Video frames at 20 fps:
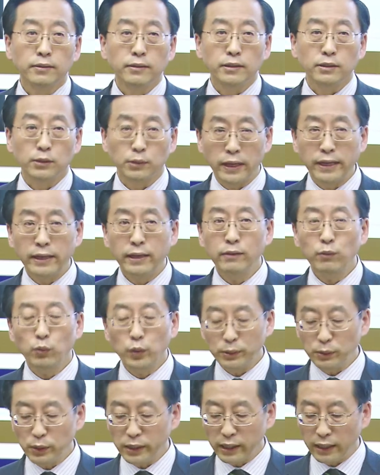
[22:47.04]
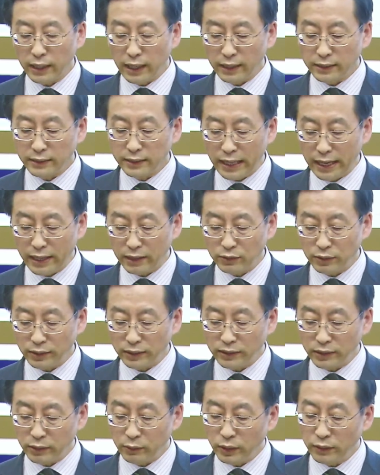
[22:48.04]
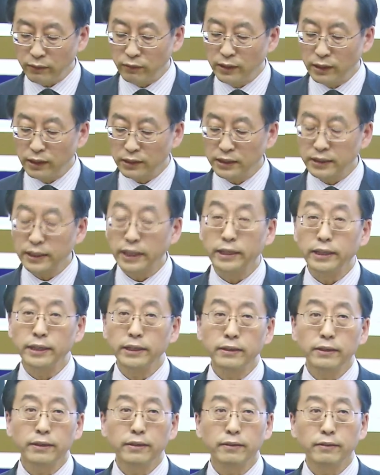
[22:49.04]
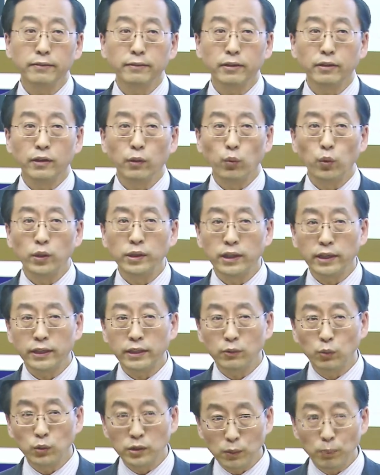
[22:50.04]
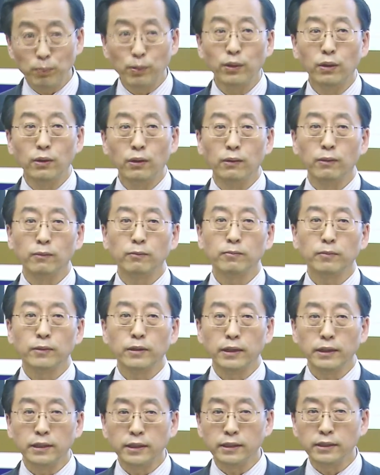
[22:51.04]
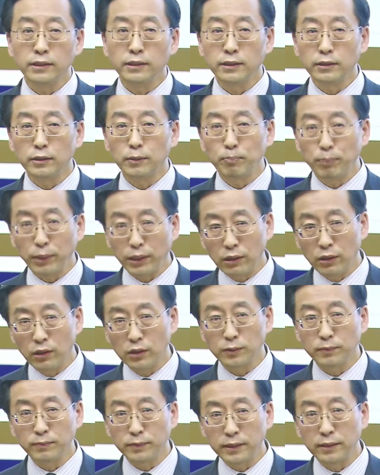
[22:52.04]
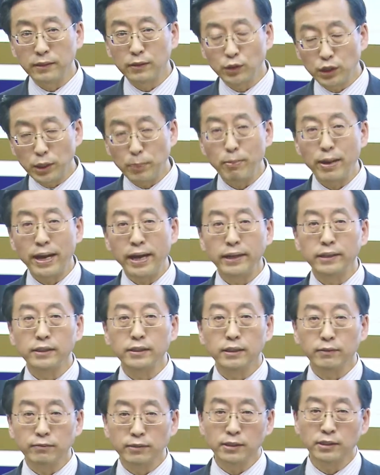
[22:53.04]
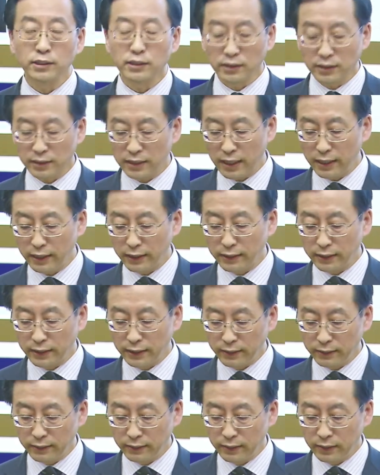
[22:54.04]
So then we realized actually the university, when it was born, it is because of the demand of the society.